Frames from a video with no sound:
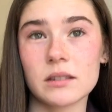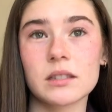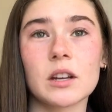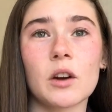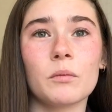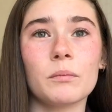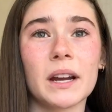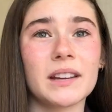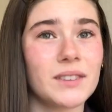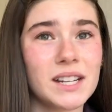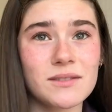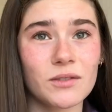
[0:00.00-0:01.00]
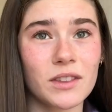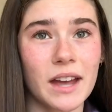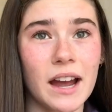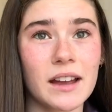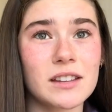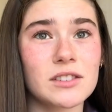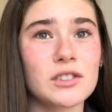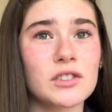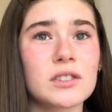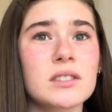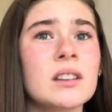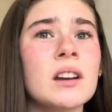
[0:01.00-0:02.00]
So my advice for that is to
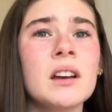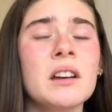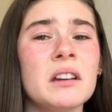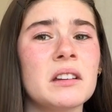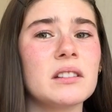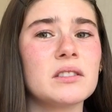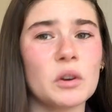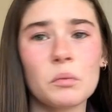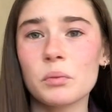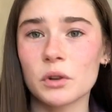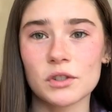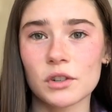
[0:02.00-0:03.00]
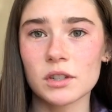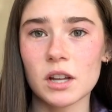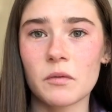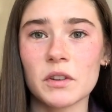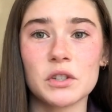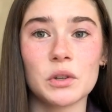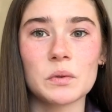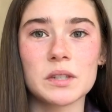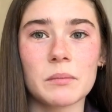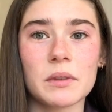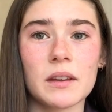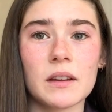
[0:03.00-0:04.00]
just don't push yourself and do
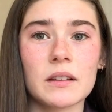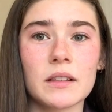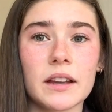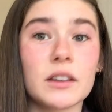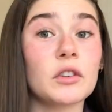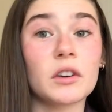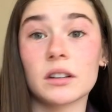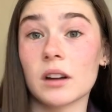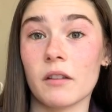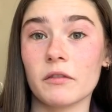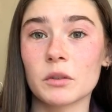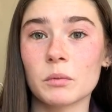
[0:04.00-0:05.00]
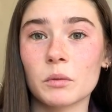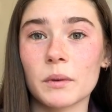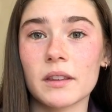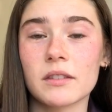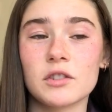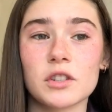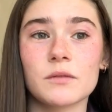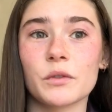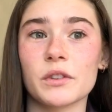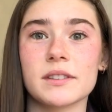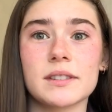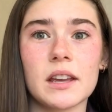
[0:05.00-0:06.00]
something like you're uncomfortable with just
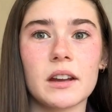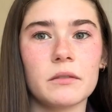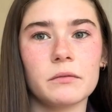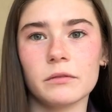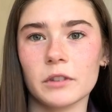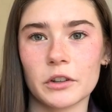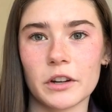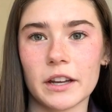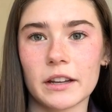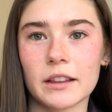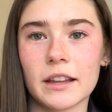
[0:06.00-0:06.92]
for the sake of flirting.